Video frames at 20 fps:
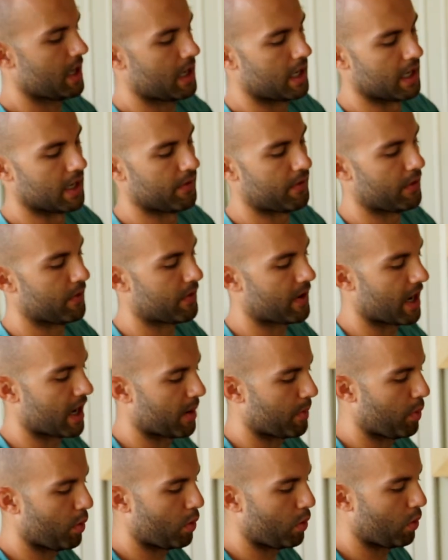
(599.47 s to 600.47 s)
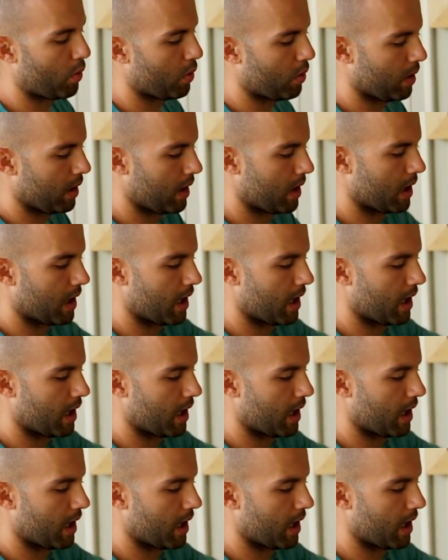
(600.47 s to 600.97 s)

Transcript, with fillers: And if you've got a pool